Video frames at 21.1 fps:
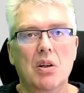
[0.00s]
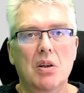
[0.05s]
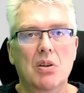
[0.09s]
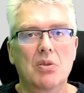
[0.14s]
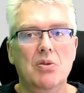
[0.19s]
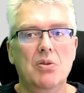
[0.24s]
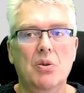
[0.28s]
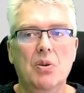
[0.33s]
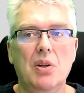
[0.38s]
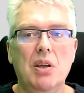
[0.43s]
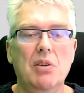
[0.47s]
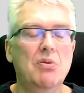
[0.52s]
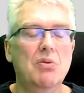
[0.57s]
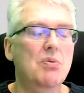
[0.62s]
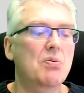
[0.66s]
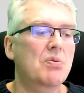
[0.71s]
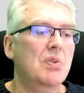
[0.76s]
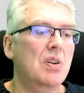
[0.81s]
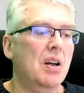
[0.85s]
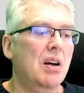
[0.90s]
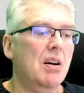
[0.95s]
So here you
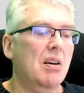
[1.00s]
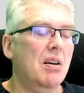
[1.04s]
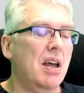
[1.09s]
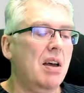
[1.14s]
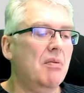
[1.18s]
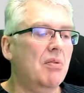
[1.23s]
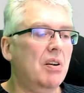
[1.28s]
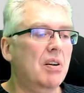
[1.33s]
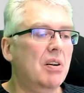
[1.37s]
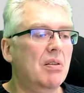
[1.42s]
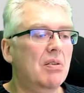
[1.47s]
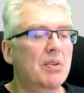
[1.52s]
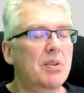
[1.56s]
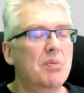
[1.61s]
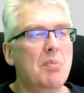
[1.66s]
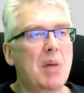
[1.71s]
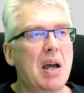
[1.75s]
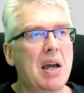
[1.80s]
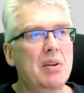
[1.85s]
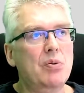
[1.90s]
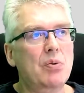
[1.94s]
rely heavily on the
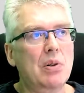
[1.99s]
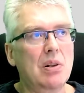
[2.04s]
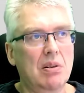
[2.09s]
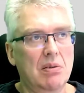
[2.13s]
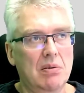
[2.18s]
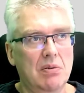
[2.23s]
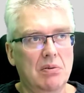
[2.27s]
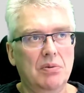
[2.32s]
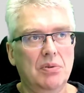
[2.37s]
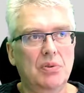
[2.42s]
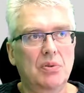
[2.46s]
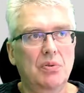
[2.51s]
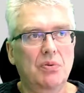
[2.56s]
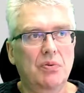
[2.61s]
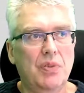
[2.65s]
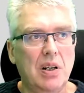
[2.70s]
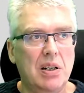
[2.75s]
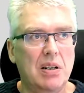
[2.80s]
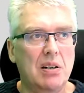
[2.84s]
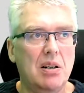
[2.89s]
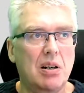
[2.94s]
manual to
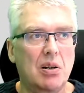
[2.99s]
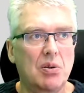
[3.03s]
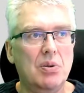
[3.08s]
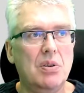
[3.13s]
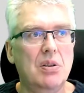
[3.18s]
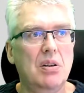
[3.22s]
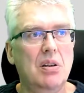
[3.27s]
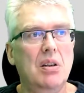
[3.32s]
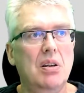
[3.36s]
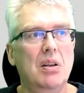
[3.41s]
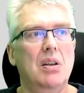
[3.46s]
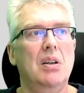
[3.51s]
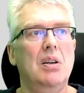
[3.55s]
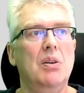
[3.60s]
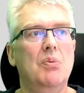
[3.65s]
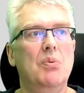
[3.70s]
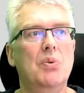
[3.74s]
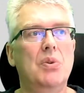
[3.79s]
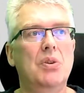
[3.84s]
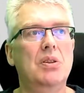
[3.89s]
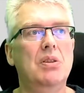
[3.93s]
find out
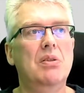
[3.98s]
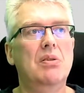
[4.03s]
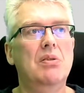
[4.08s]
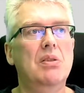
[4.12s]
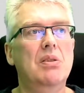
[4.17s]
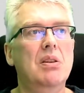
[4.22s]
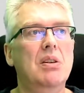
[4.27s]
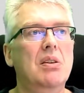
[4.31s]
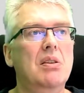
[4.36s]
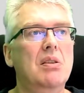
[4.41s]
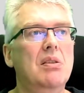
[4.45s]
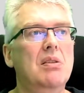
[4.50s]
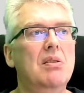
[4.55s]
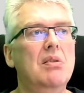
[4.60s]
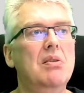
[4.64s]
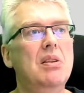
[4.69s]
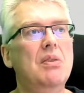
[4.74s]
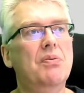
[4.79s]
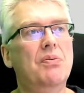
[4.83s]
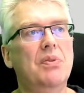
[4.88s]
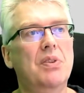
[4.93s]
what the
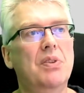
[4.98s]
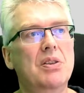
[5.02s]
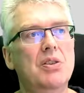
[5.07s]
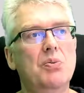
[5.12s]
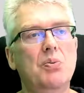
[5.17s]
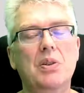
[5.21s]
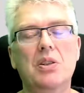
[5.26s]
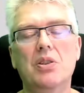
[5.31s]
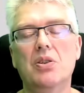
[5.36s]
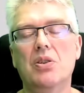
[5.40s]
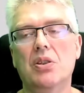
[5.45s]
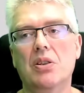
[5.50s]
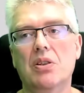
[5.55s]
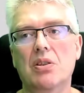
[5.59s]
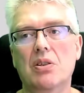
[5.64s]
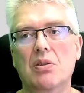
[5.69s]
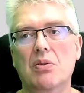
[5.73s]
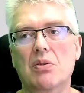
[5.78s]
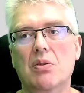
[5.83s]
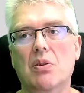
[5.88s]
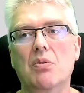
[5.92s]
different
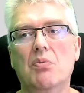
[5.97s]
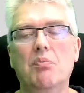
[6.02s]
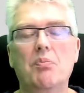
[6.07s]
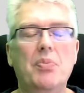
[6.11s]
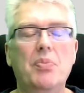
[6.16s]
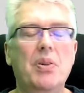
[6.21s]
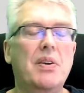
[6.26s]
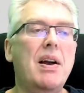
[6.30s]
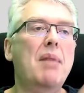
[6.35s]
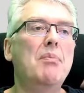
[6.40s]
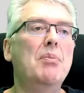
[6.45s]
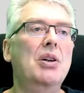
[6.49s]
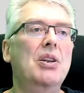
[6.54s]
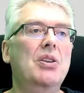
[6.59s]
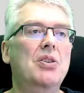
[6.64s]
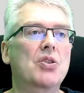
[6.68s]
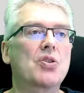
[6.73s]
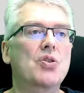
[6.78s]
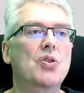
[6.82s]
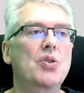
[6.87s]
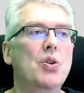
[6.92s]
switches or
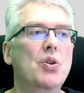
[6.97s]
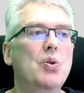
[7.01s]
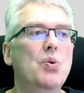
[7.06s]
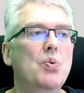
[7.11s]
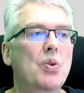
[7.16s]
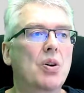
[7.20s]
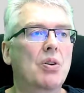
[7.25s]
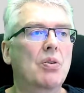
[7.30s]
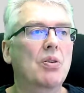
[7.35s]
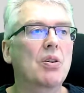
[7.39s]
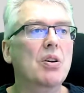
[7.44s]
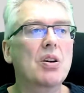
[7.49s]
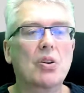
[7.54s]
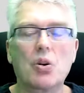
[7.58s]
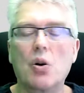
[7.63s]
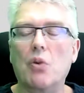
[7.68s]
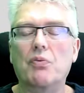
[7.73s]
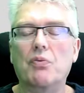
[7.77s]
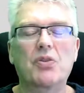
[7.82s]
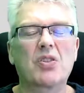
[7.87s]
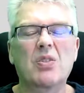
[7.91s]
parameters do, or
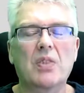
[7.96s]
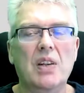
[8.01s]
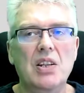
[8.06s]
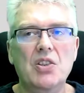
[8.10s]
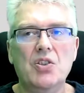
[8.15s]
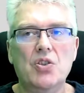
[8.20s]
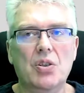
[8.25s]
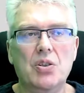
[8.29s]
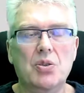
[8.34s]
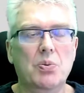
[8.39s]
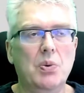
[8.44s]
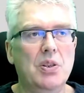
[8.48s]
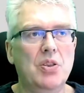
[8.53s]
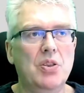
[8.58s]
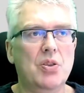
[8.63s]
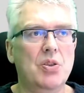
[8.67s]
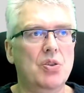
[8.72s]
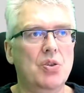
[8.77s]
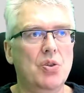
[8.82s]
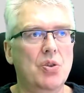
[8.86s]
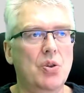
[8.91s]
configuration
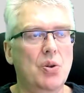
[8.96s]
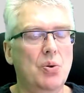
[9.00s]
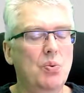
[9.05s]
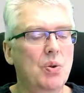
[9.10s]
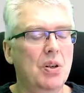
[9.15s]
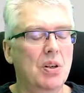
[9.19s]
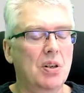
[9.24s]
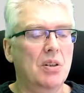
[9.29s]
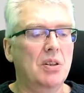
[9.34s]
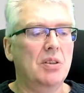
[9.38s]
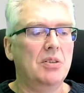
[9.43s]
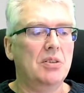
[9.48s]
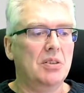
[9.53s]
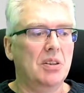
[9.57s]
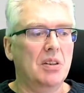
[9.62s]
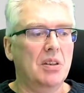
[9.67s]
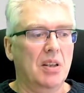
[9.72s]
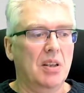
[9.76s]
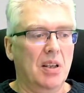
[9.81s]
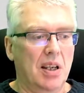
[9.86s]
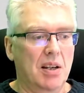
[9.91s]
switches do
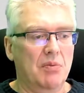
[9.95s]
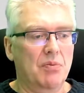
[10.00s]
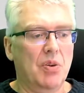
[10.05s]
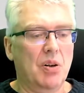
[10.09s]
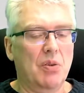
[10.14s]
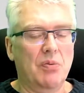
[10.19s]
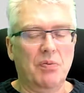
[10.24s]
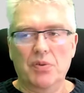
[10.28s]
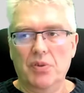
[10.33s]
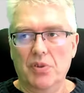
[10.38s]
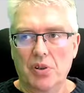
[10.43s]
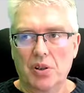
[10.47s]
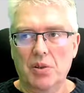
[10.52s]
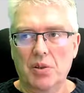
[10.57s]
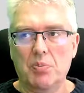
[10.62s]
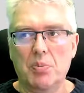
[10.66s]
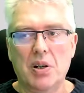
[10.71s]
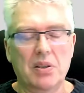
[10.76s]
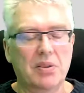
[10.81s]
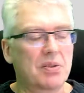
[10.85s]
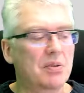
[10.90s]
involved. Not a
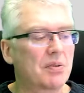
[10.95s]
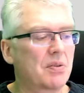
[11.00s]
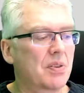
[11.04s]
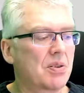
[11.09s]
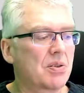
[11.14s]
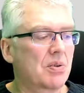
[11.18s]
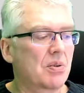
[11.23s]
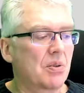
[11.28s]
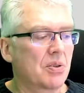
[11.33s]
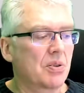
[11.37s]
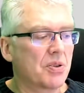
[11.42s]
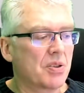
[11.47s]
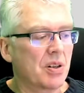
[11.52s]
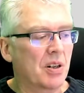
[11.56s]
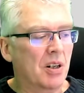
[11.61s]
part of this course.